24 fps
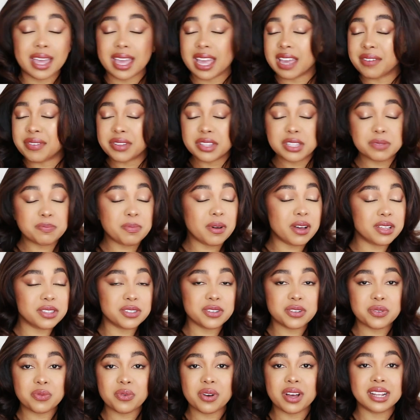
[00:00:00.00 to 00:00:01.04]
even
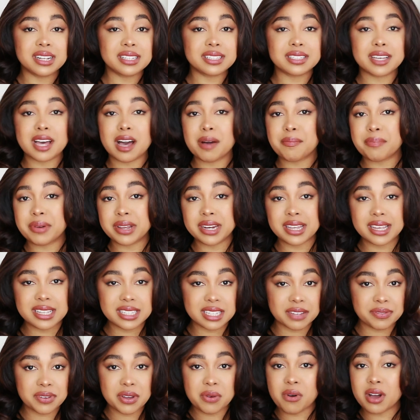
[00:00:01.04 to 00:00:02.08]
sponsored ones, companies,
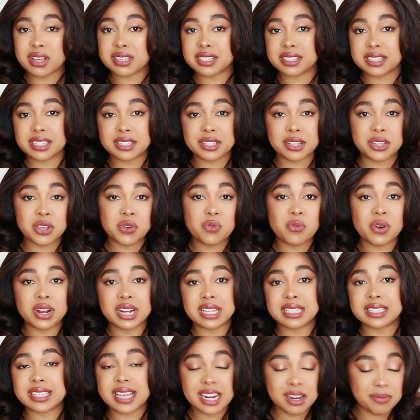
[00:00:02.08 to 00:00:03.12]
if you're watching this and you want to
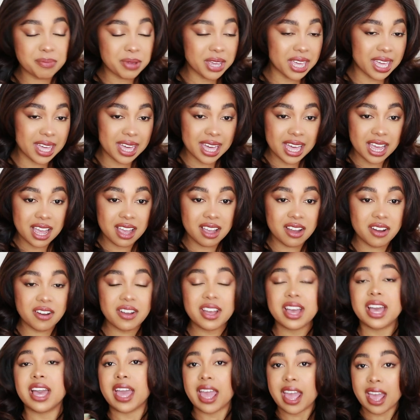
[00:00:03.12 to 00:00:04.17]
send me hair
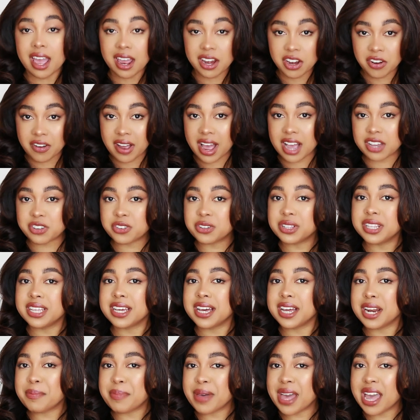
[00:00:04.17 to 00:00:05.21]
and you're actually
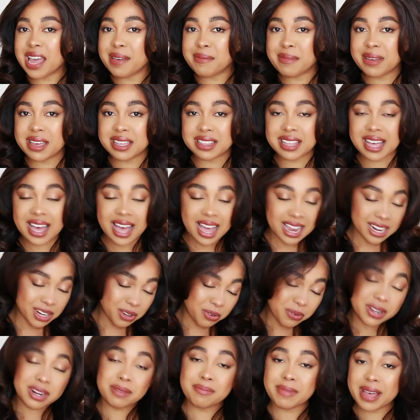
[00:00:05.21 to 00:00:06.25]
gonna pay me the
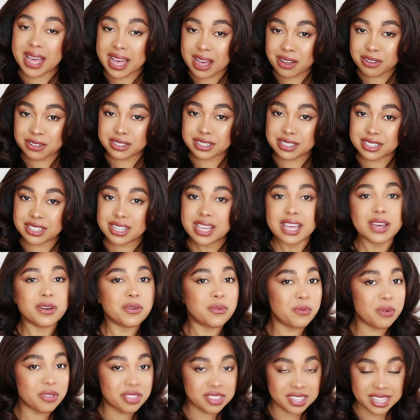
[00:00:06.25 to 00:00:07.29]
adequate amount,
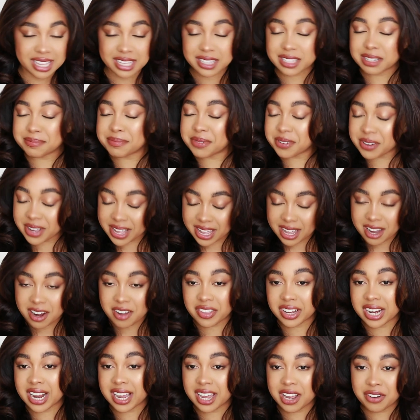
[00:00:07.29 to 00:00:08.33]
with sensible hair
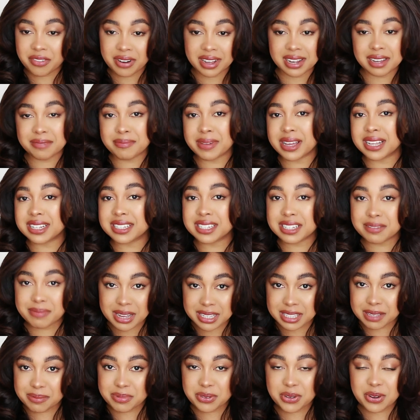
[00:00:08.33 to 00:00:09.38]
that I can recommend to my
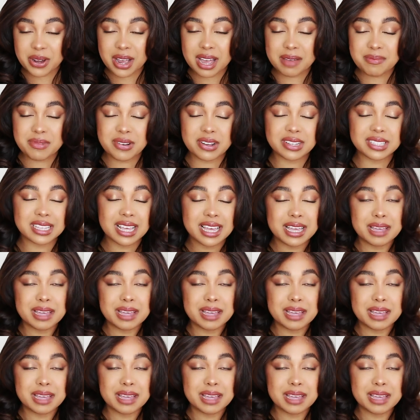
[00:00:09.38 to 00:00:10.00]
subscribers,